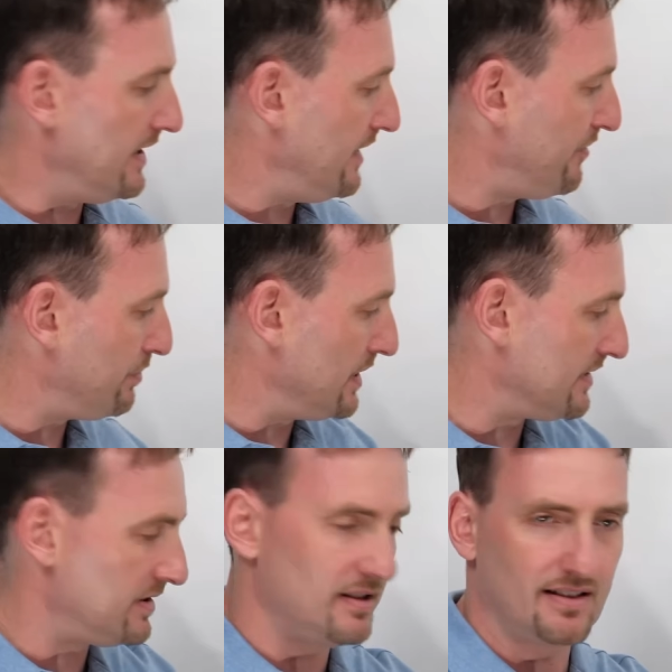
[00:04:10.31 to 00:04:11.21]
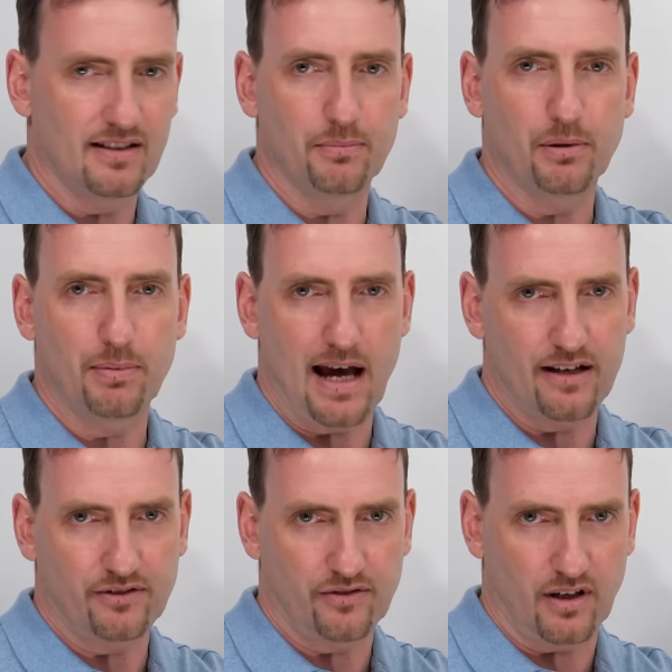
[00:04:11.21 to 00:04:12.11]
if plus simple
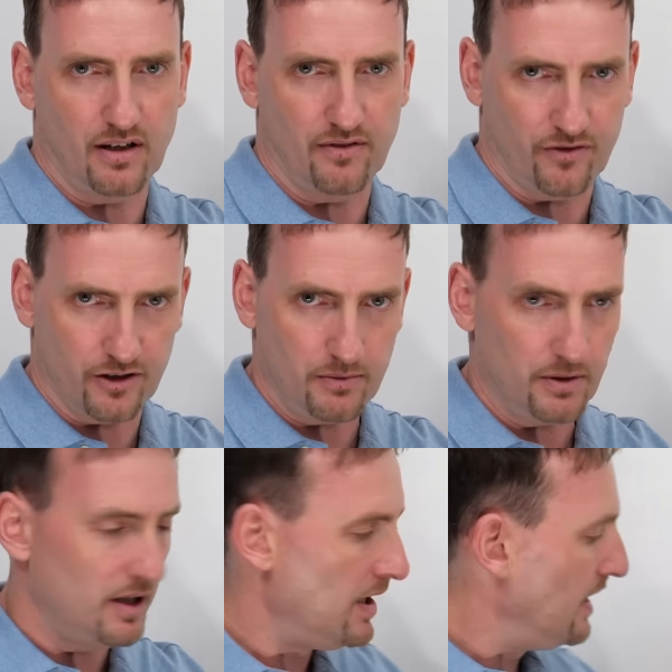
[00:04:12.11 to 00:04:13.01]
past verb,